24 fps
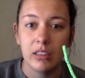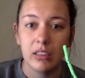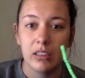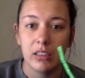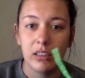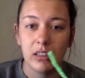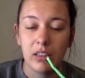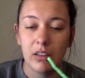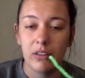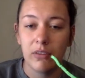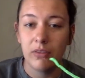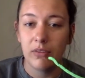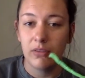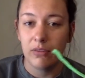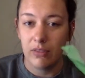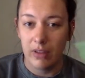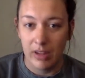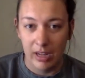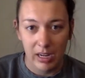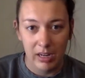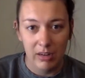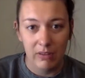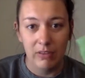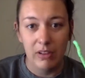the
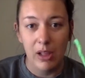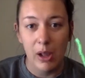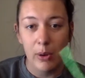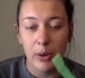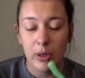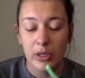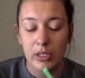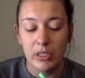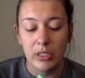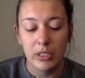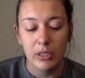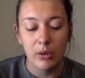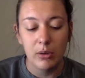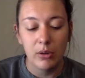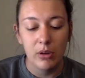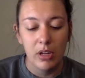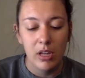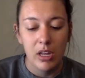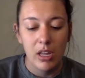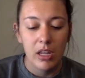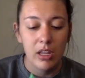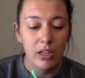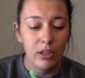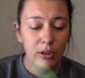hand flower to,
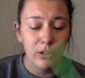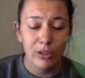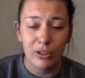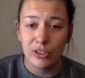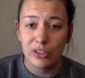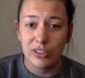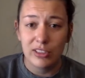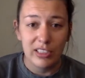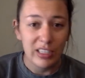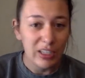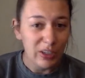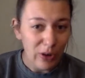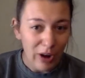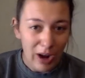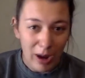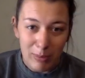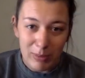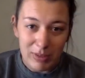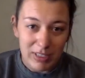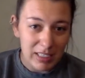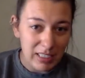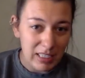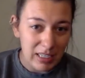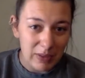you could just grab a
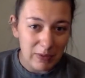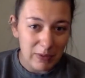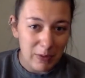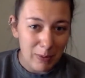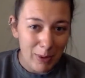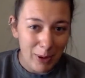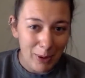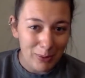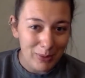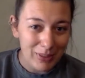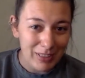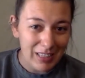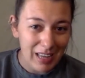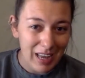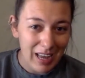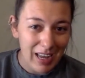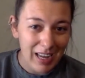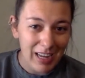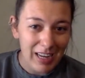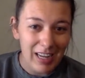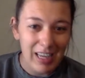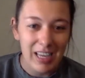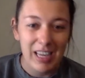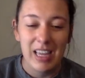stick from
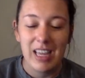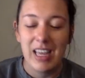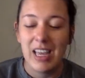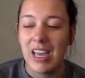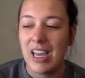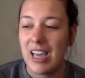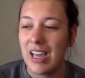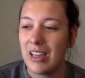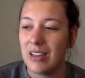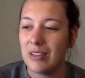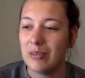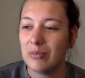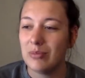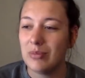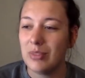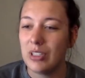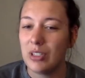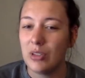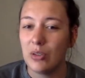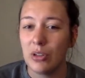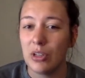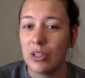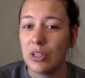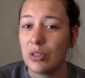outside, and
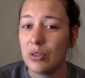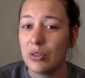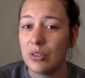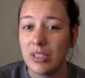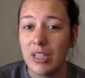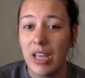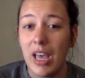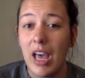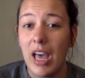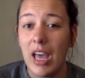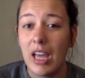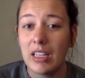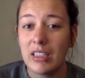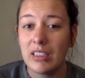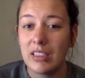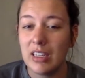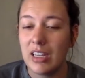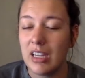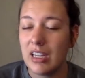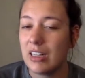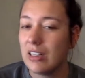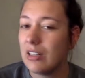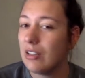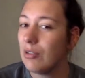you could use that,
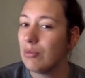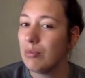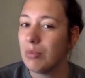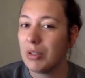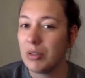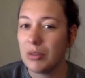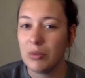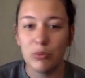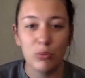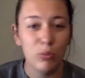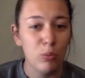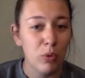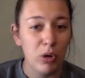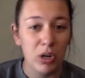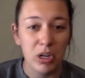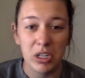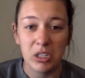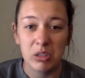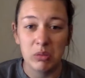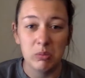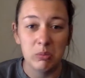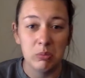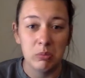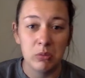and it would work
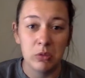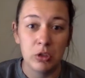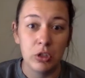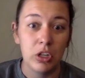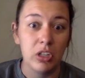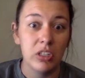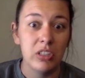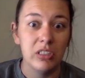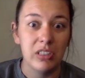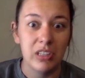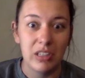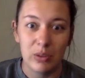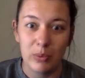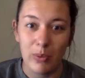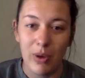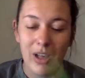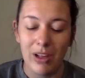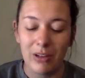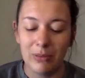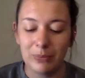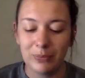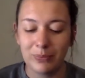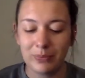just as well.